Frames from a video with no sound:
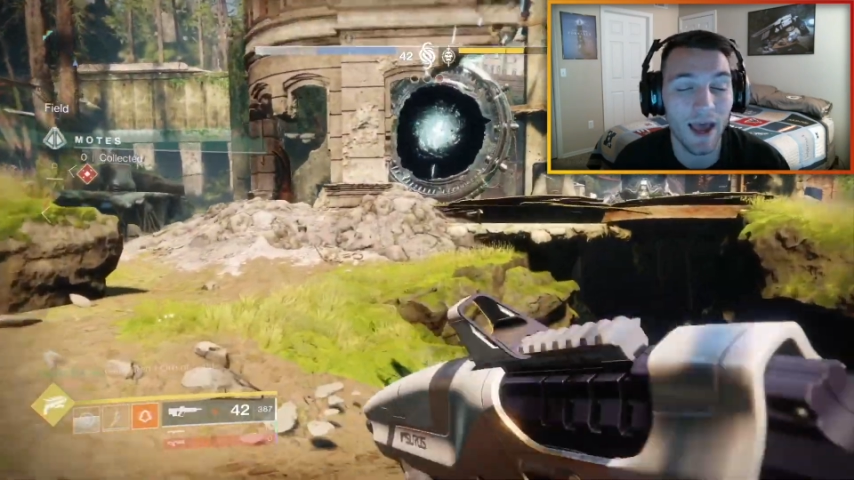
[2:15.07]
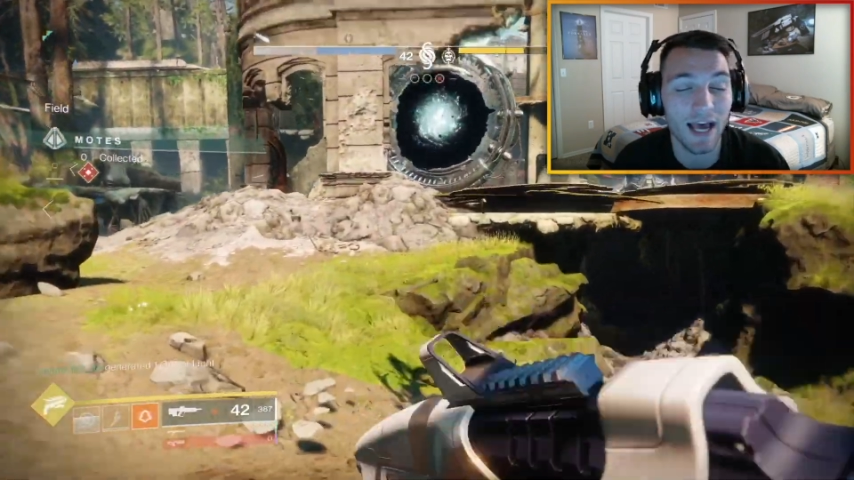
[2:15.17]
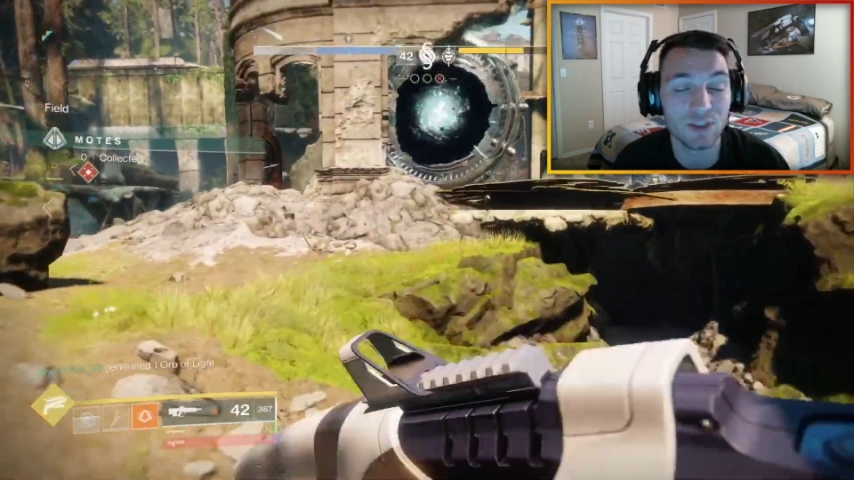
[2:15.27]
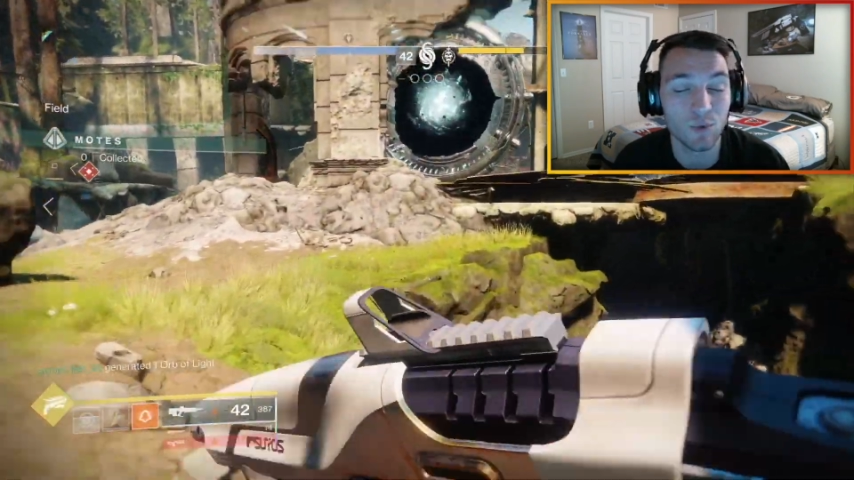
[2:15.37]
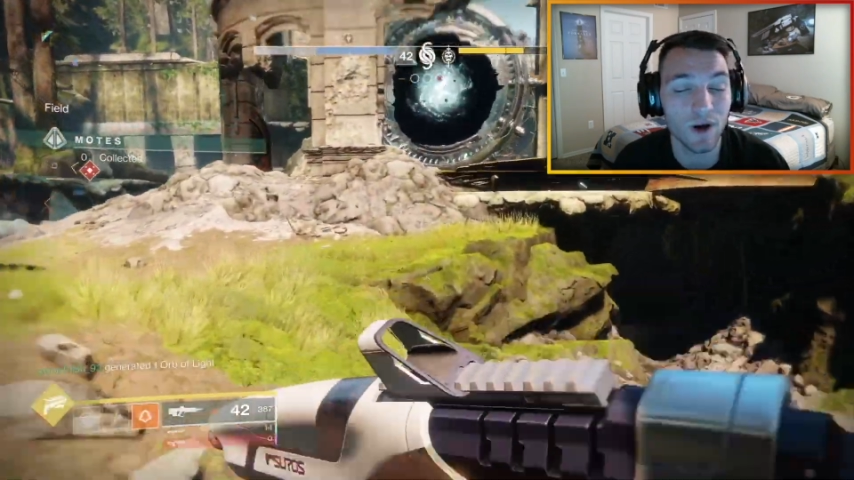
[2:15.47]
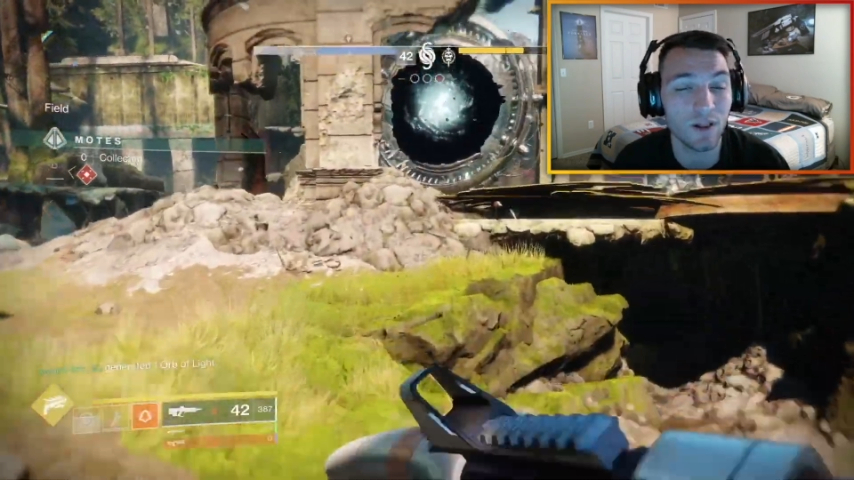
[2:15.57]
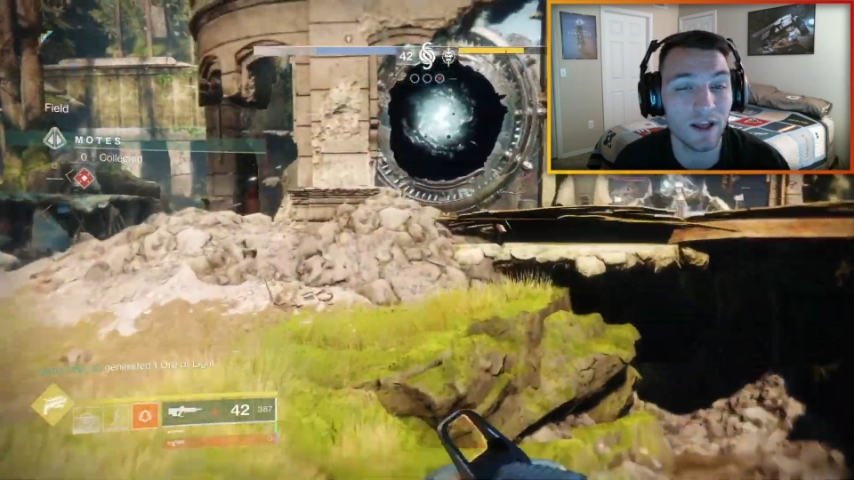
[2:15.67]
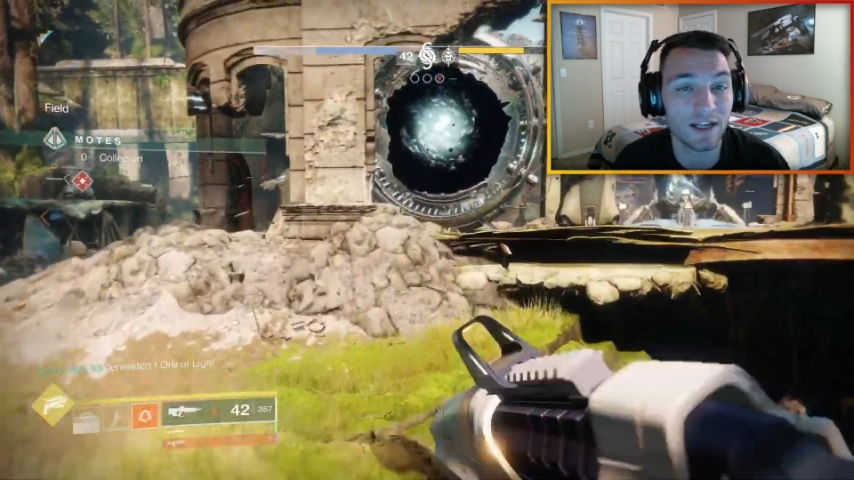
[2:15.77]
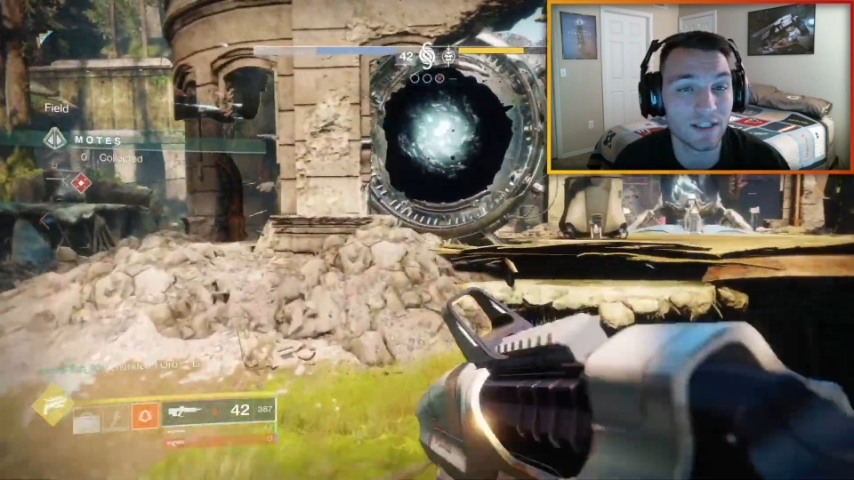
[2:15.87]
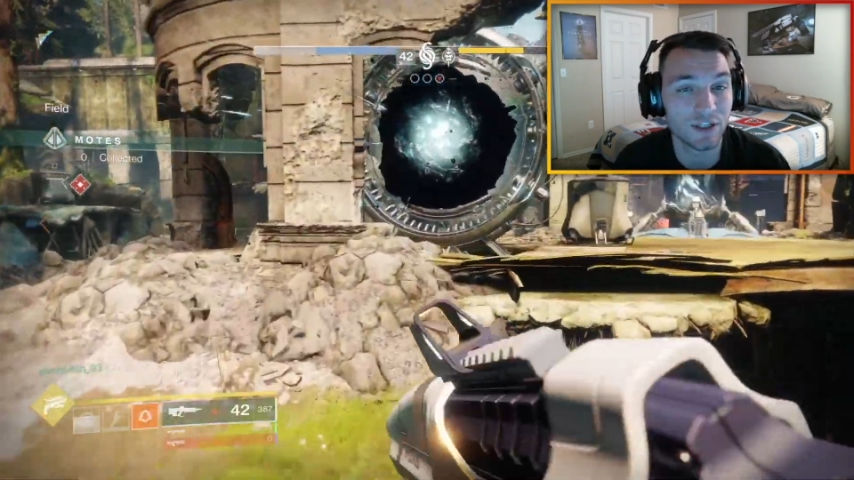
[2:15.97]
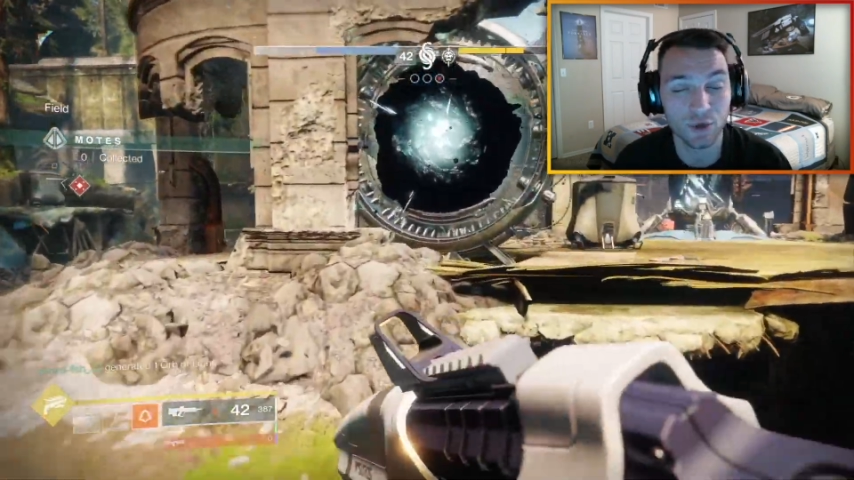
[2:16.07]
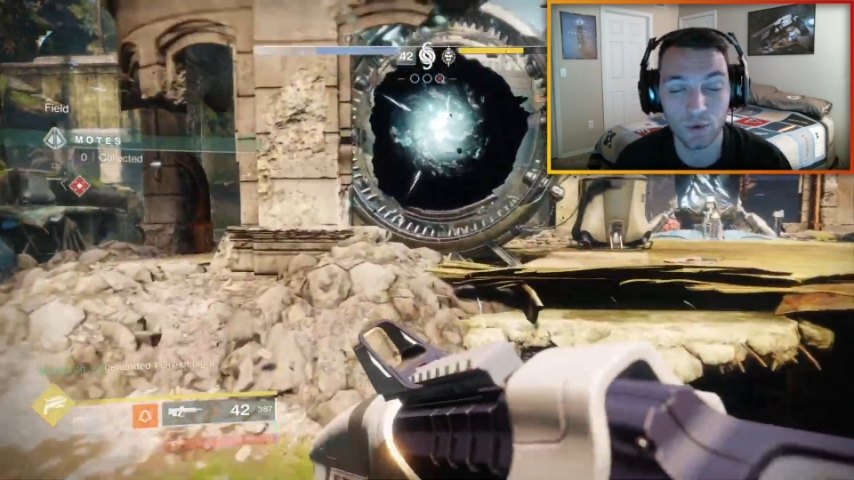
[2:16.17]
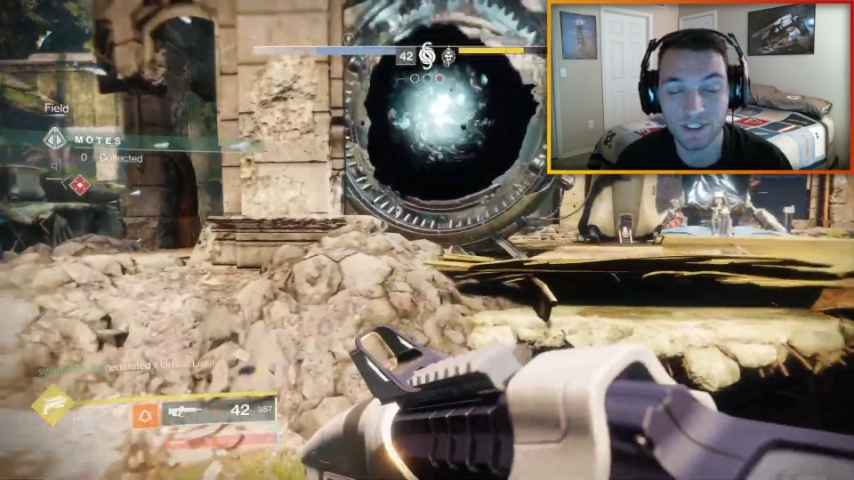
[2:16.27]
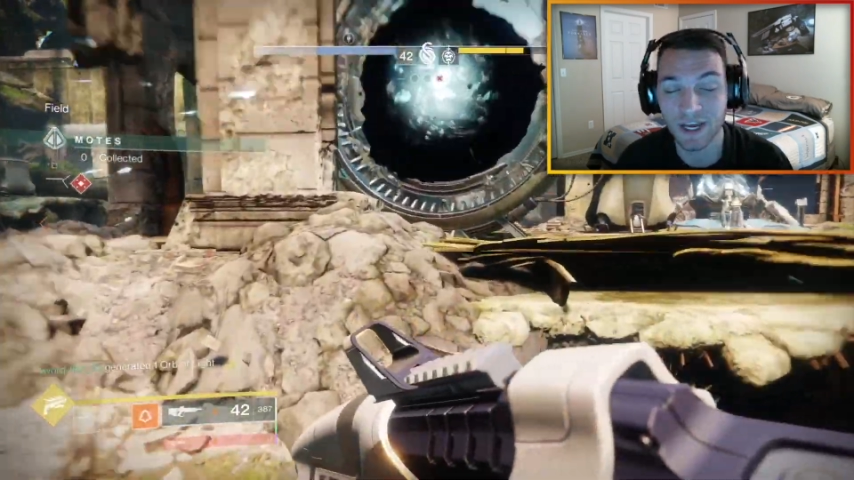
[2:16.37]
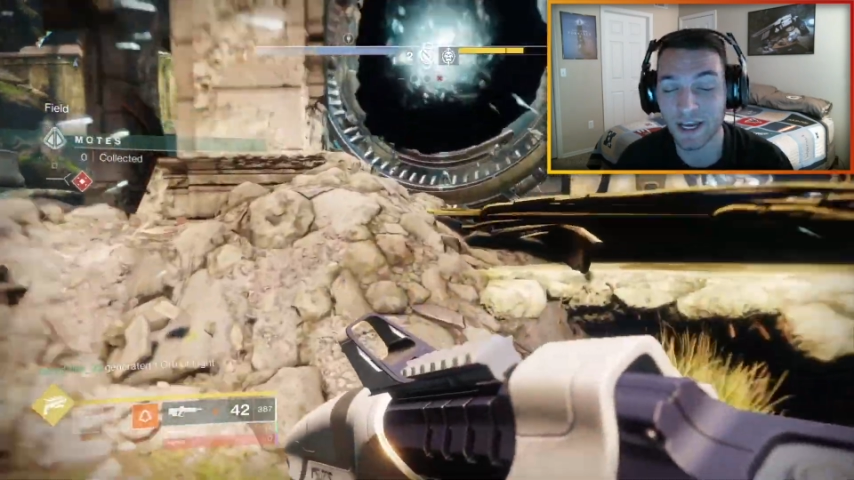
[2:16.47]
as well as you are
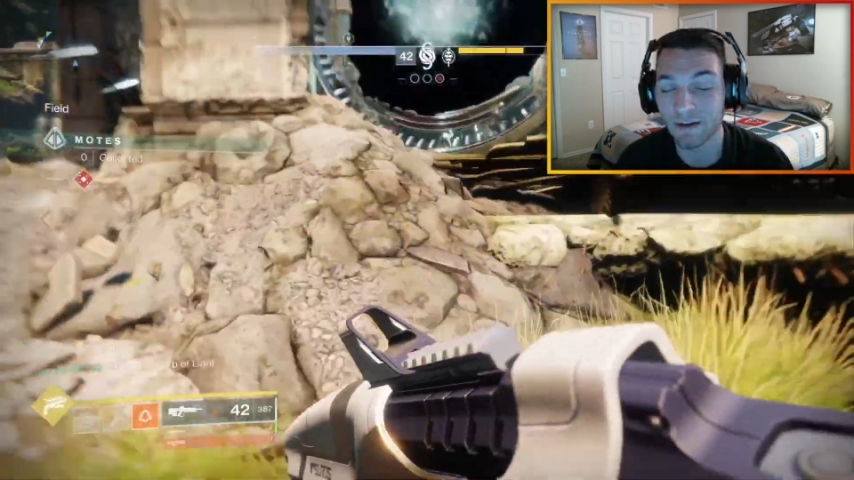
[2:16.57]
taking